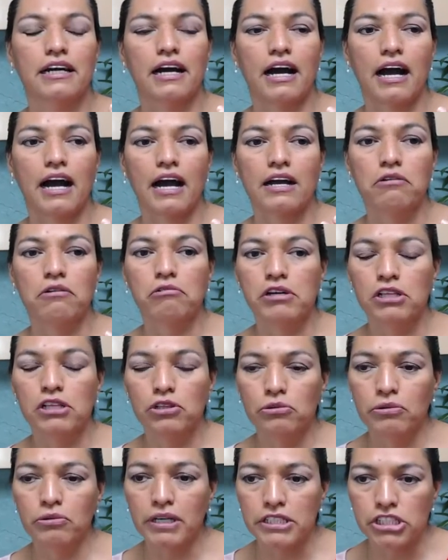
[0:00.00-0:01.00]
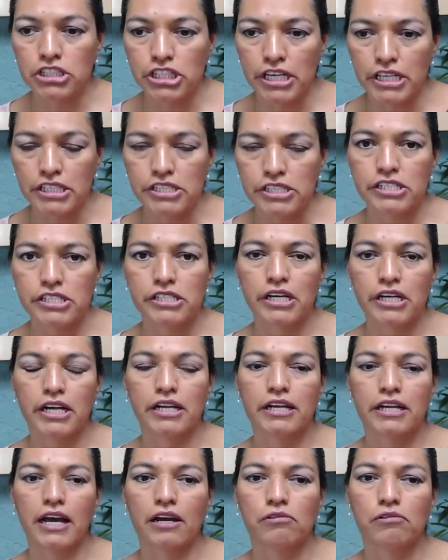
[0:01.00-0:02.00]
I will do a change,
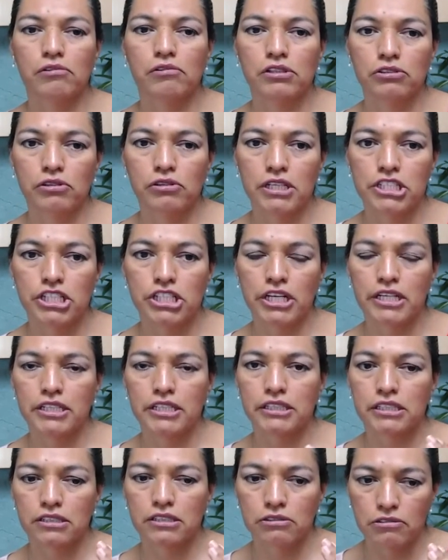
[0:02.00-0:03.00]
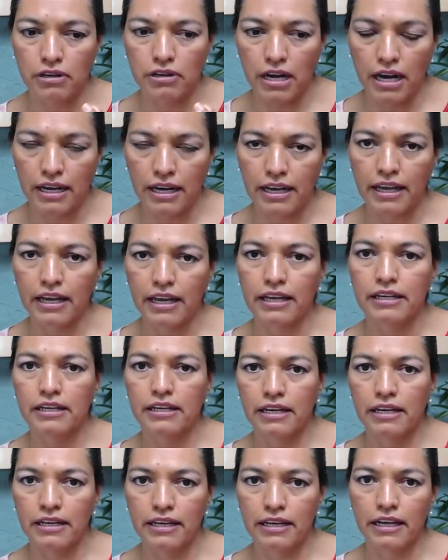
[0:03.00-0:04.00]
and I will do a change again
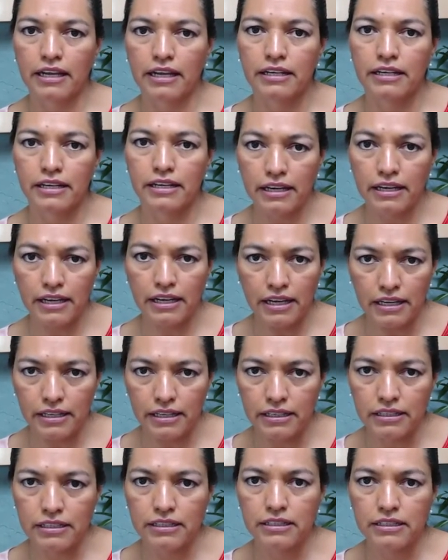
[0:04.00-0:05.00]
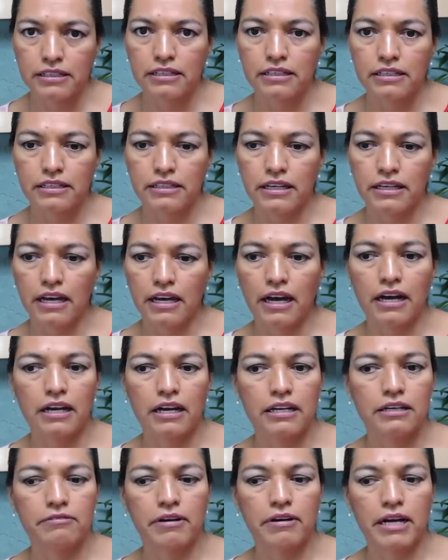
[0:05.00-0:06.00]
and again and again.
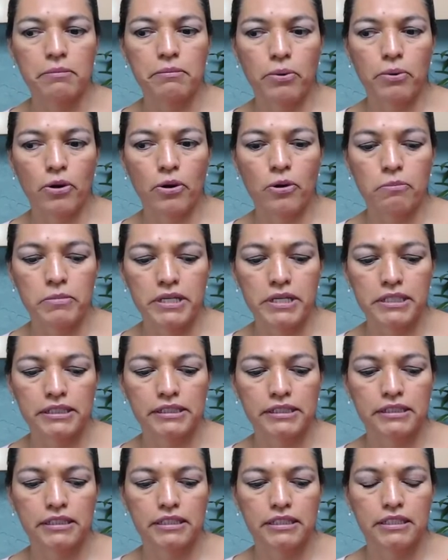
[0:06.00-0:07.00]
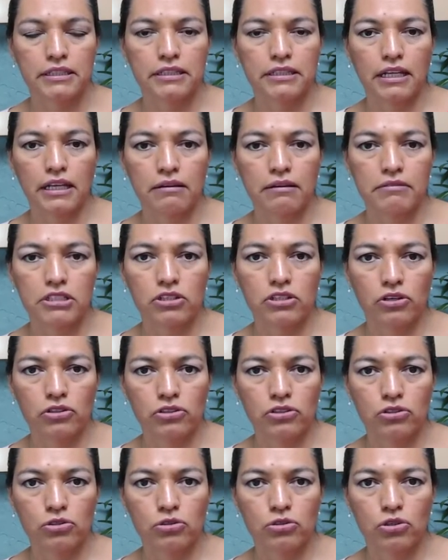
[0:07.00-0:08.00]
If I promise that I'm
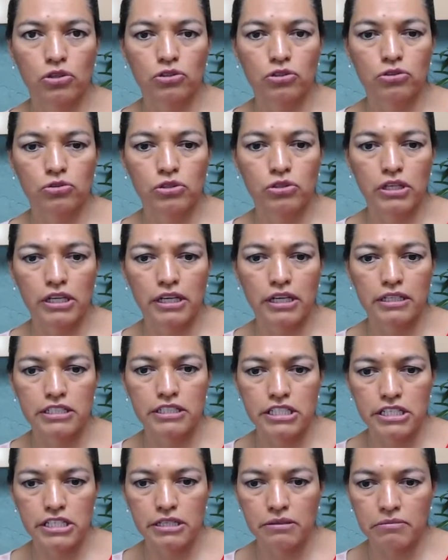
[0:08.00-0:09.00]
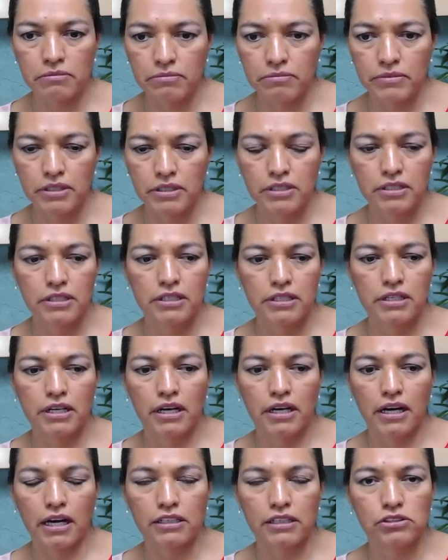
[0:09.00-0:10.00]
going to go to the gym,
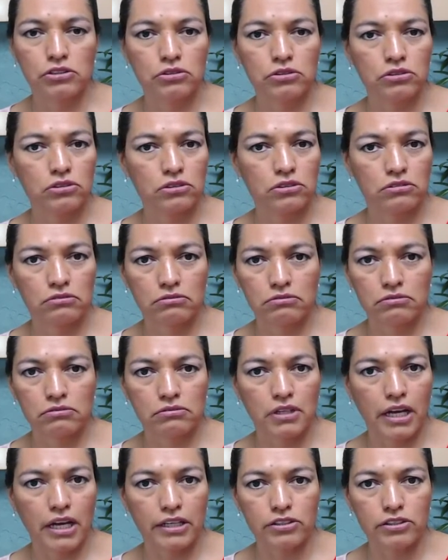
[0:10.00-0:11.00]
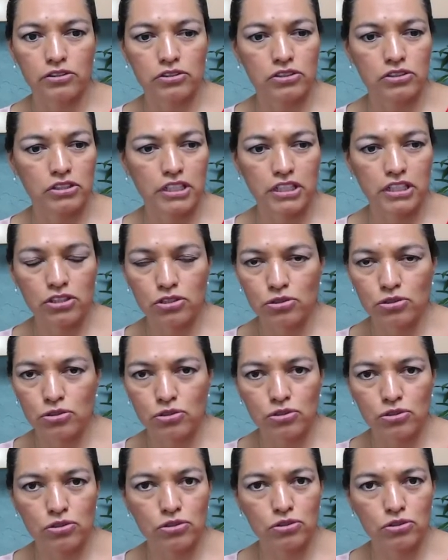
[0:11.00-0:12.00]
I just need
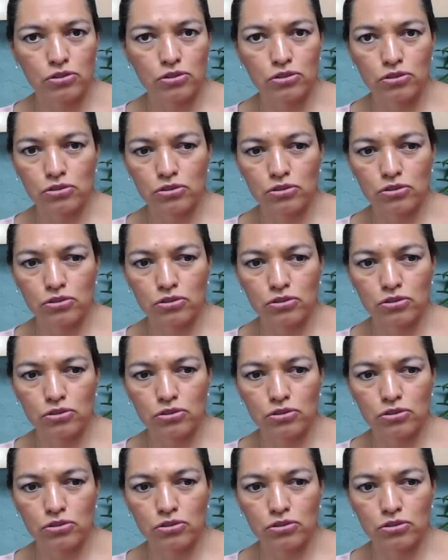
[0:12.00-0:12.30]
to,